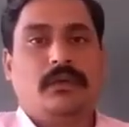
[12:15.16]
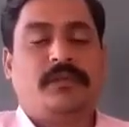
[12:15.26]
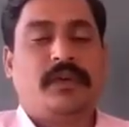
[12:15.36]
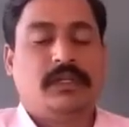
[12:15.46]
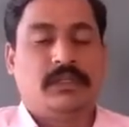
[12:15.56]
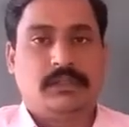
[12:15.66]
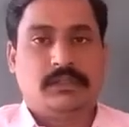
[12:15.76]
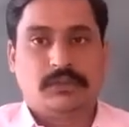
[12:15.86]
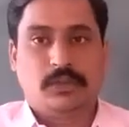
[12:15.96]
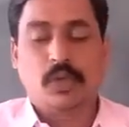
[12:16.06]

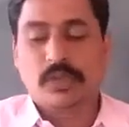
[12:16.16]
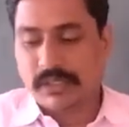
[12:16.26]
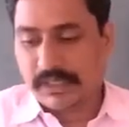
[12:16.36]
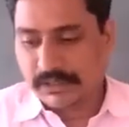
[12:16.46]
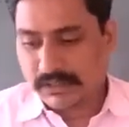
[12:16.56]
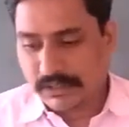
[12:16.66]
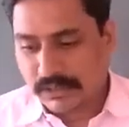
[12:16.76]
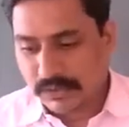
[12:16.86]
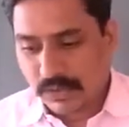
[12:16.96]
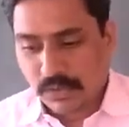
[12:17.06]
for growth rate.
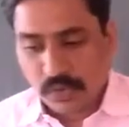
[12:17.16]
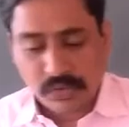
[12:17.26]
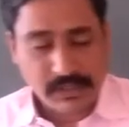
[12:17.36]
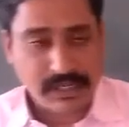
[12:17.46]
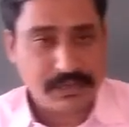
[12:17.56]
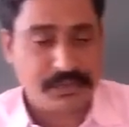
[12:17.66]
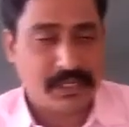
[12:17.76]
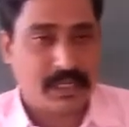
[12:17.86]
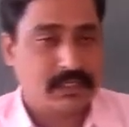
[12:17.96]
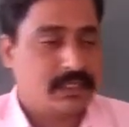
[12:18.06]
So growth rate we
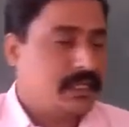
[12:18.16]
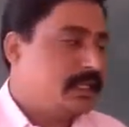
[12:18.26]
can say